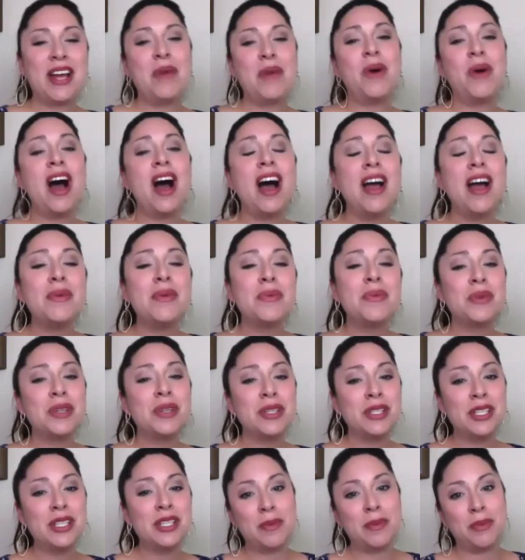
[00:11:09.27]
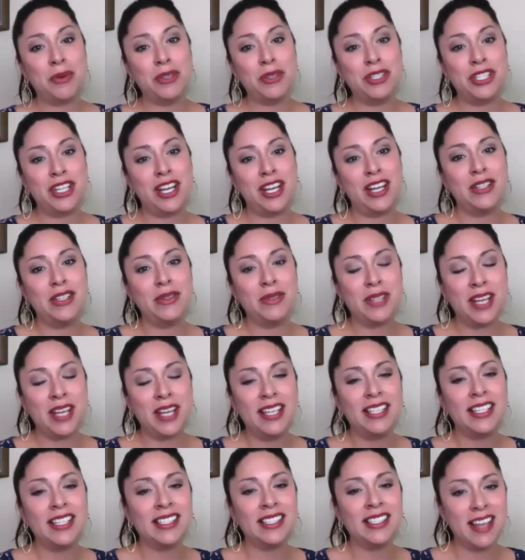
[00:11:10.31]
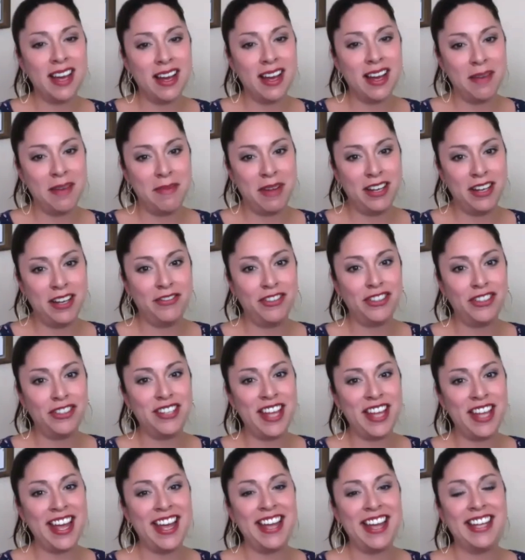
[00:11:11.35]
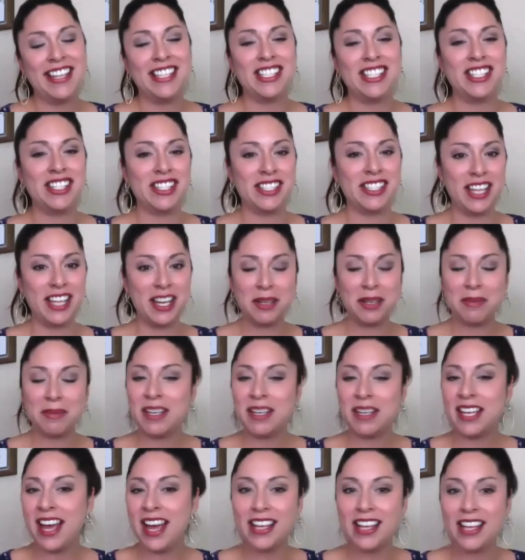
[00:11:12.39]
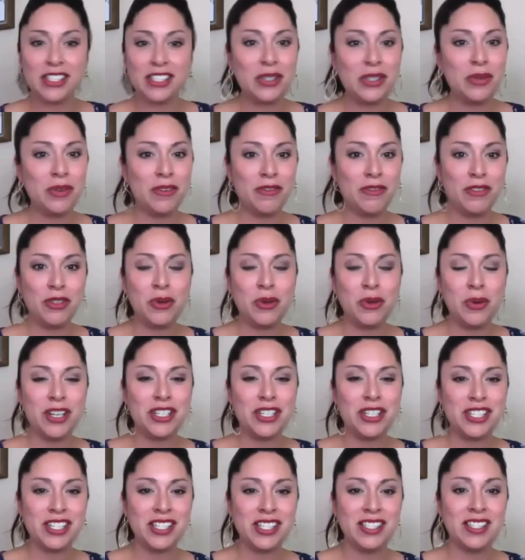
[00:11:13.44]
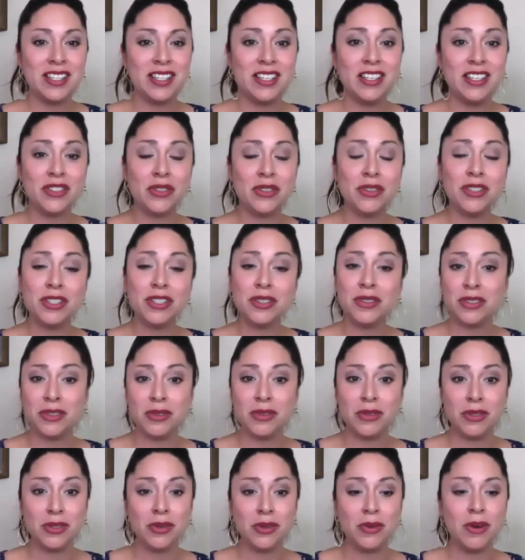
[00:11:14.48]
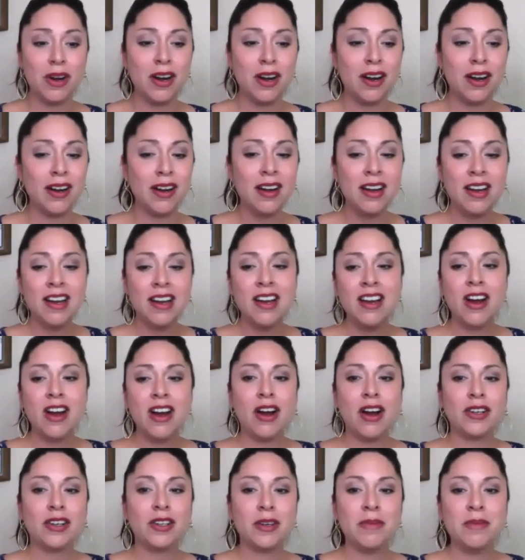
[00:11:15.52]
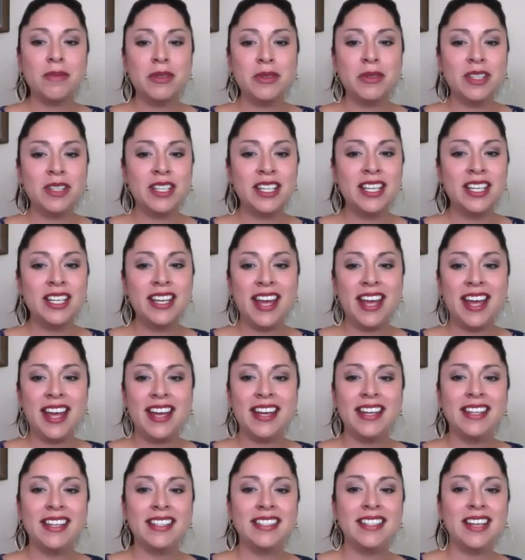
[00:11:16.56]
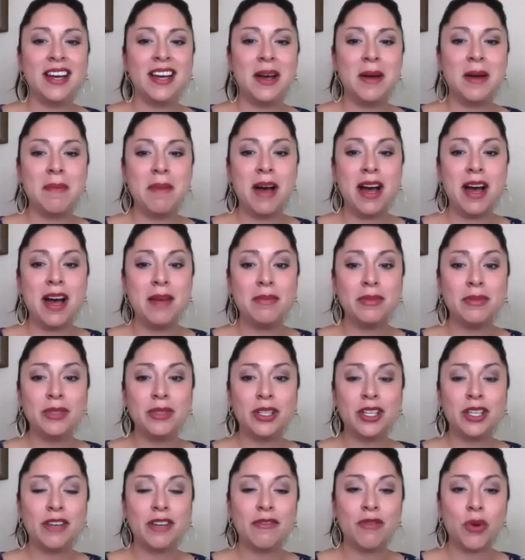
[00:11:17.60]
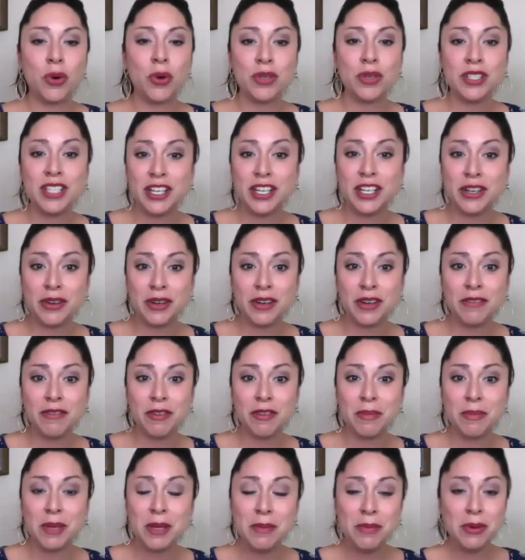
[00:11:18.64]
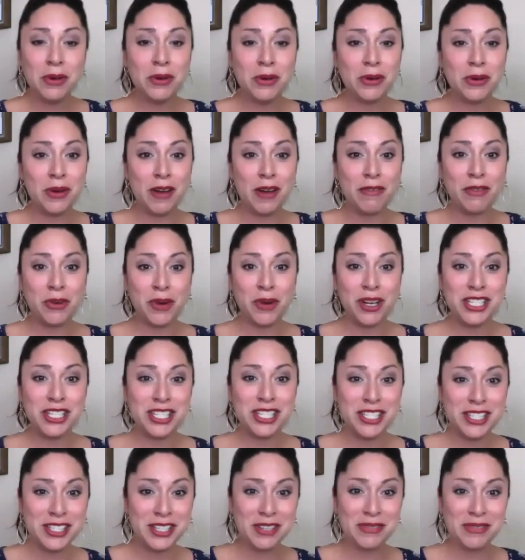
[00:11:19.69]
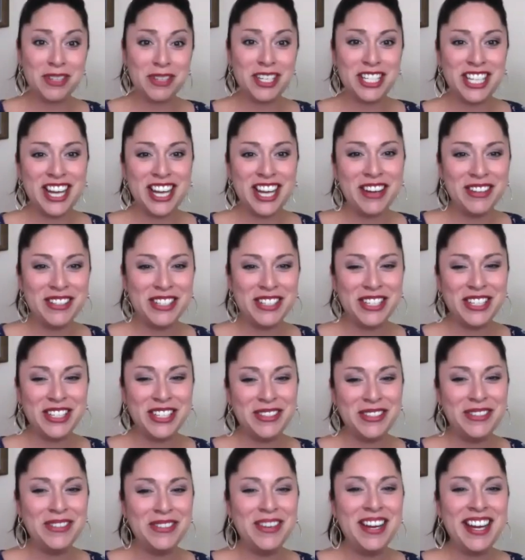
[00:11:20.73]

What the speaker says: Well, I really appreciate you taking time out of your day and just letting me ask you a few questions and introduce you to our community. And I'm looking forward to hearing from people who have questions and reach out to you.